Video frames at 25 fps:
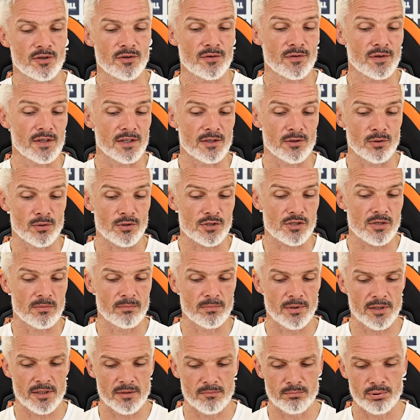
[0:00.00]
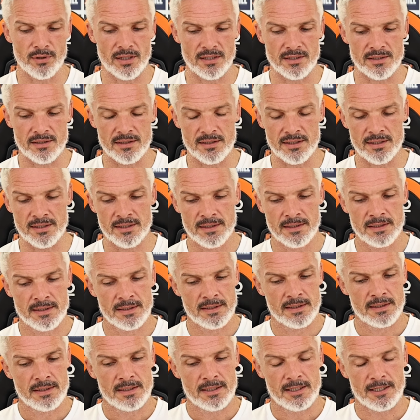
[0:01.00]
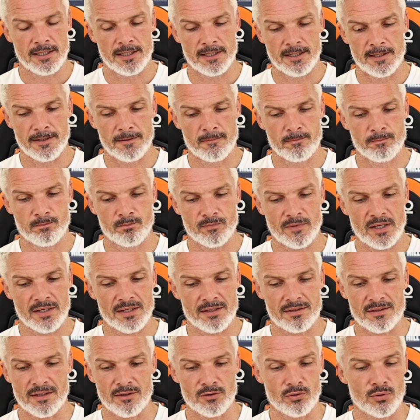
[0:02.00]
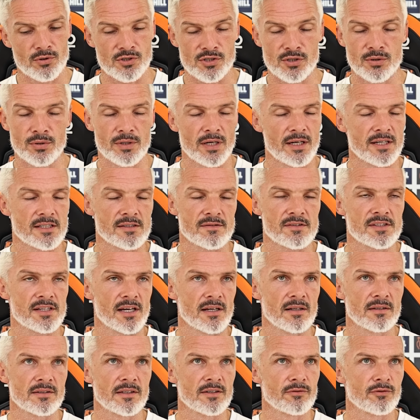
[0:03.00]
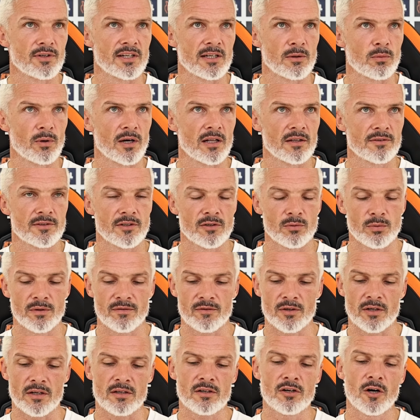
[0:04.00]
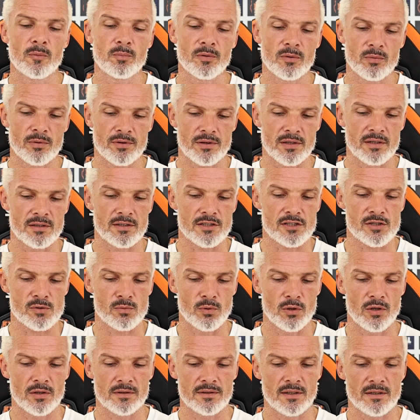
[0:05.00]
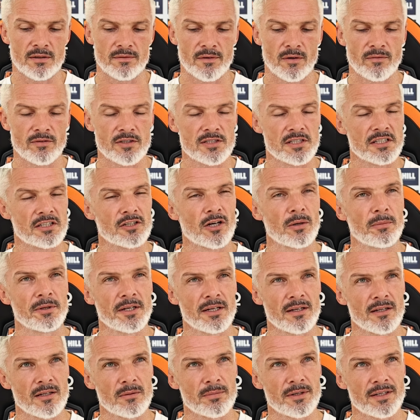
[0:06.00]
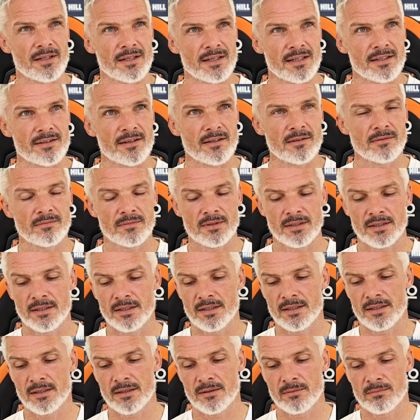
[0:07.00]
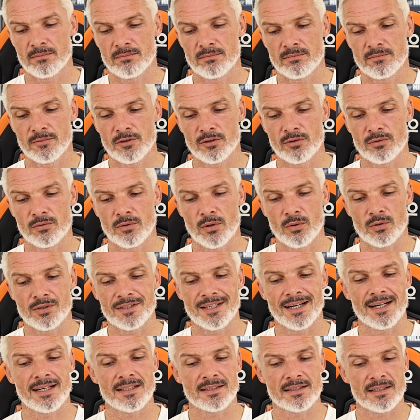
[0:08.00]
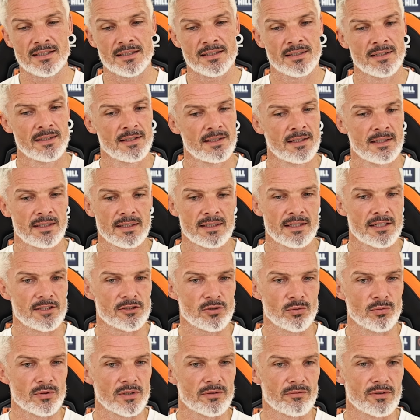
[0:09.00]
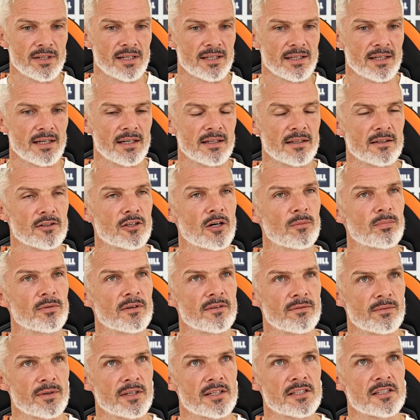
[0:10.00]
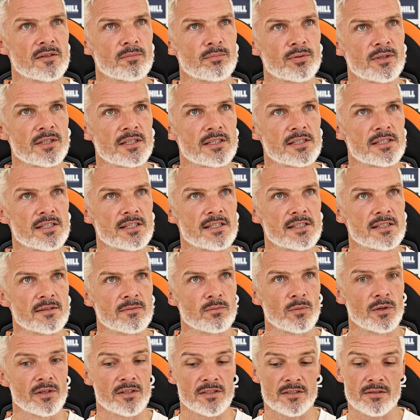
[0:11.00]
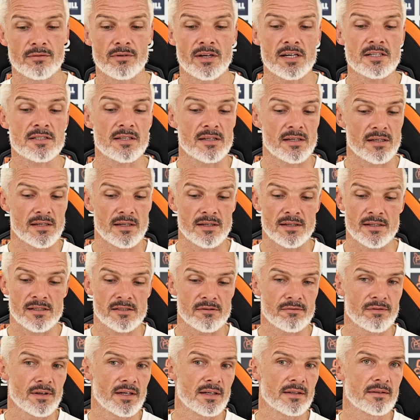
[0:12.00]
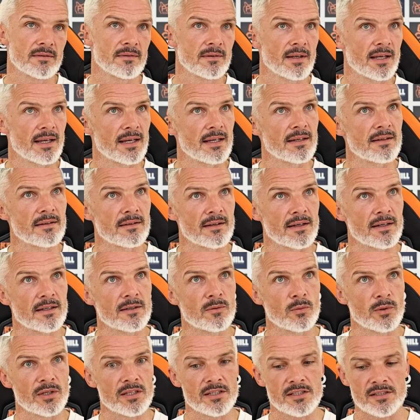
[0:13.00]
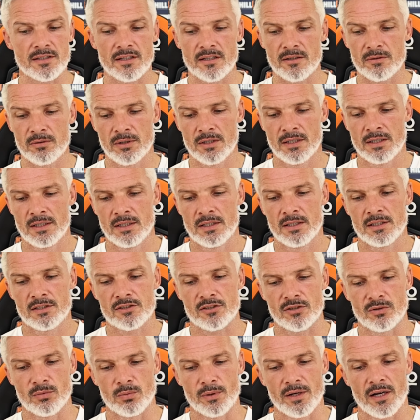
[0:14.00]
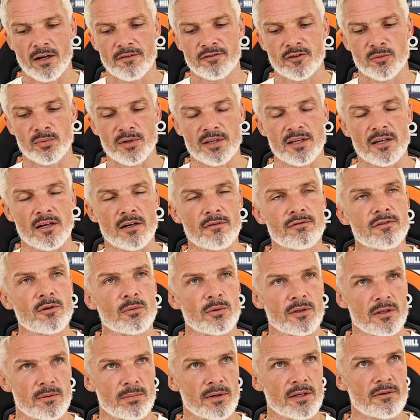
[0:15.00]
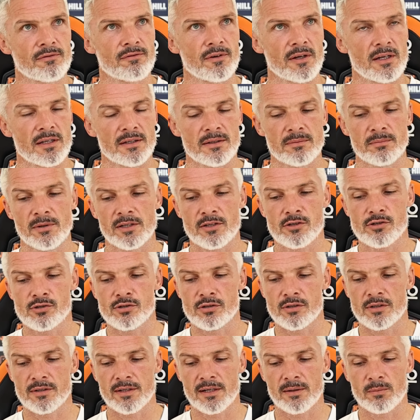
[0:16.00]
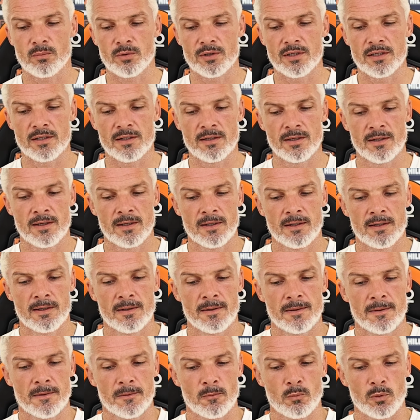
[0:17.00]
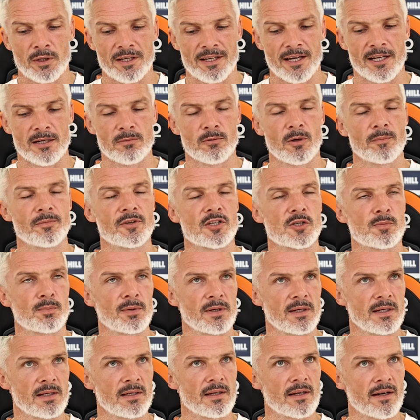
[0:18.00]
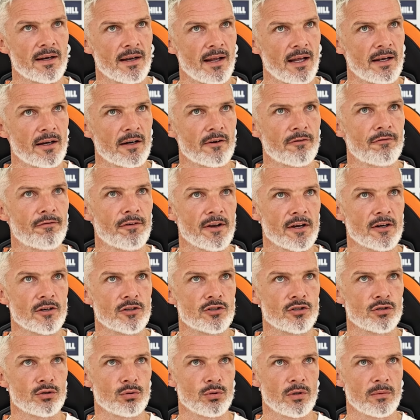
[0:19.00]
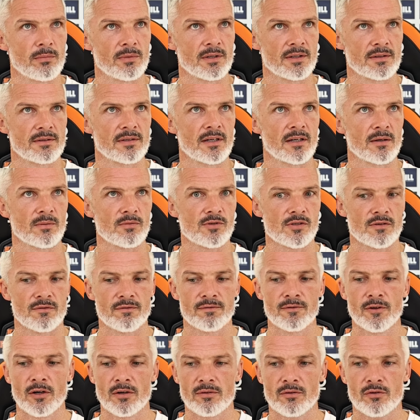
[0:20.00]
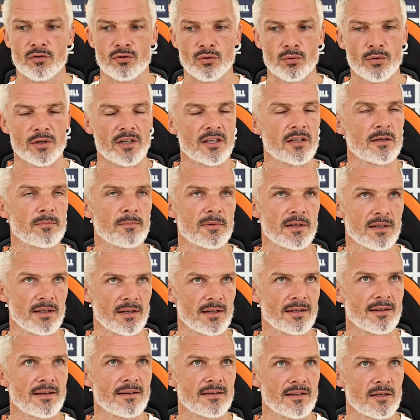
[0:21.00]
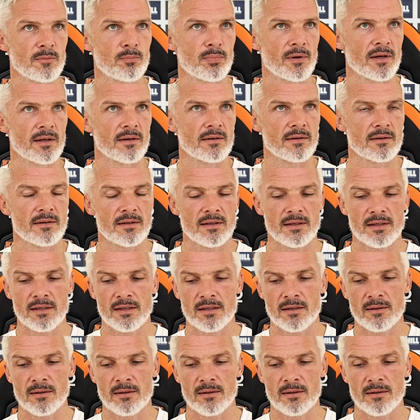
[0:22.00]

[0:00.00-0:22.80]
So the three of those combined brilliantly. And I think those new guys have settled in really well. You know, we've got a couple within the squad that have obviously come in a little bit later. You know, Odada has only really had a couple of weeks of pre-season, whereas the rest of the guys have had 8-9 weeks now. So we have to be careful with the big fella and make sure that we get him up to speed and are fair to him in terms of not throwing him in at the deep end.